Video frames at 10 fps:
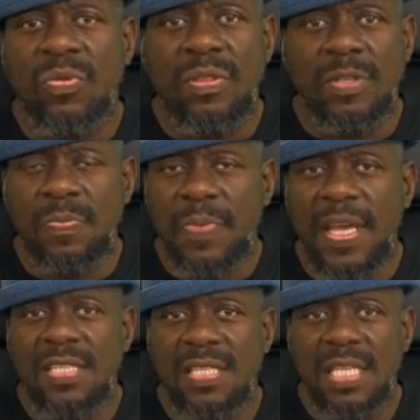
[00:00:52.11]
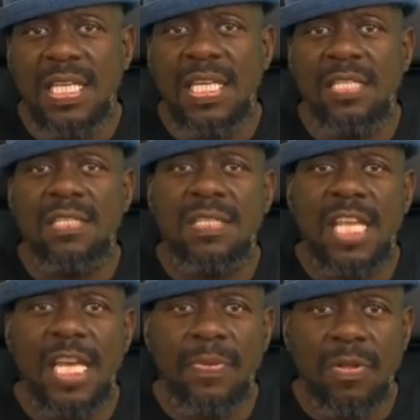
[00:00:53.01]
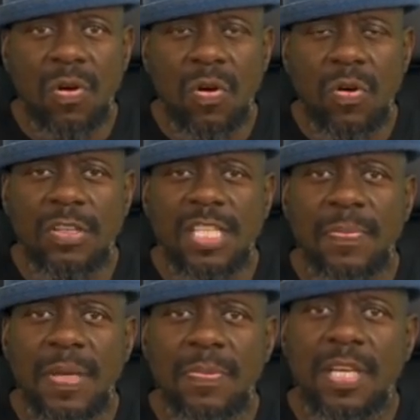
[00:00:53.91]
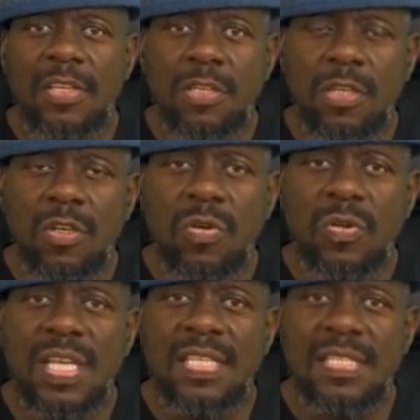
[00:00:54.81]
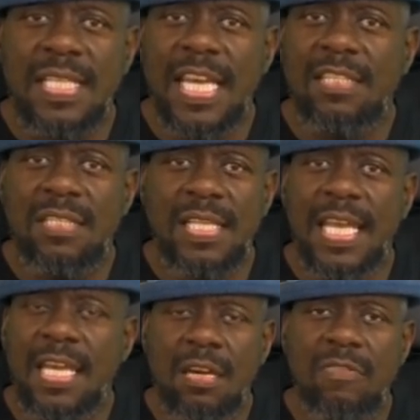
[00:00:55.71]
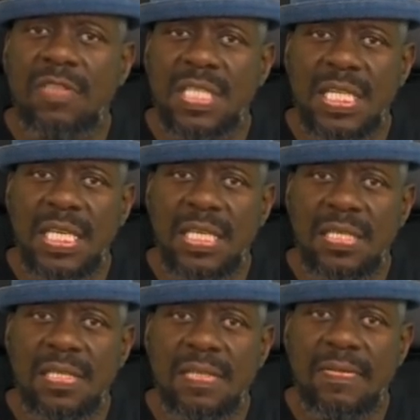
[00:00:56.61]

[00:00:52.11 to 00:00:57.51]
the space needs stable coins that people can use as day-to-day currencies.